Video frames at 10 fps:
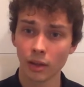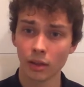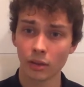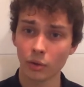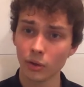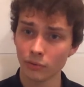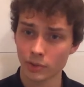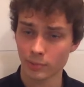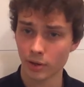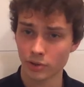The goal of this
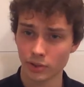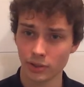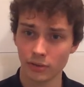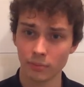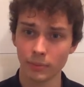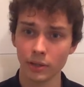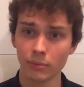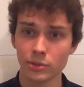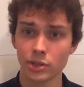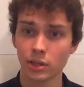project is to build
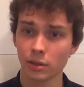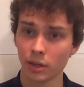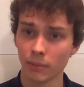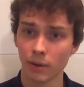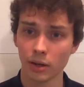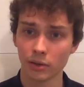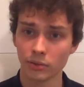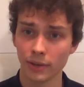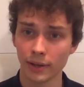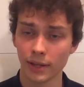machine learning models
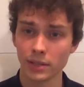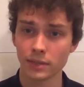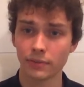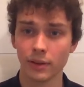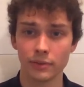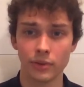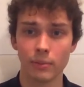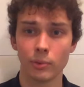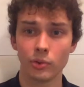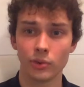that classify
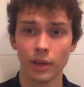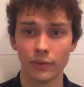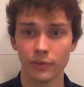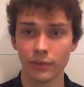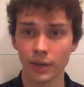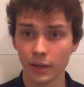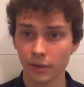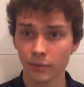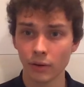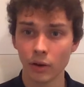samples as
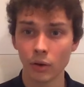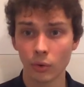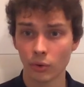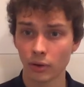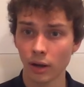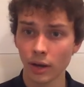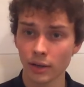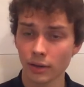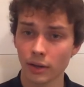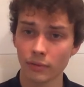indicative or
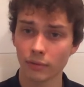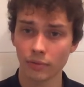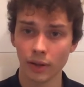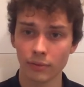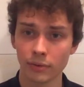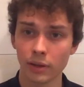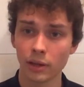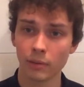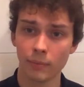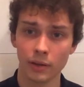non-indicative of life
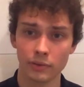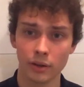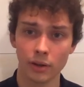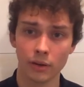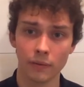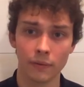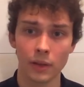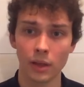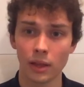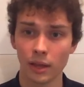based on
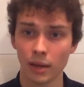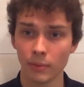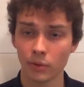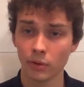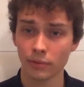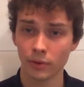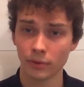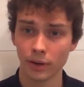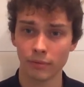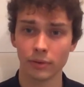chemical,
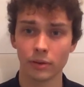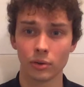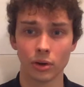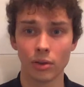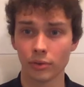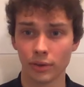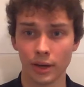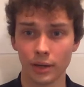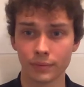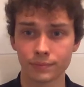photographic, or other data.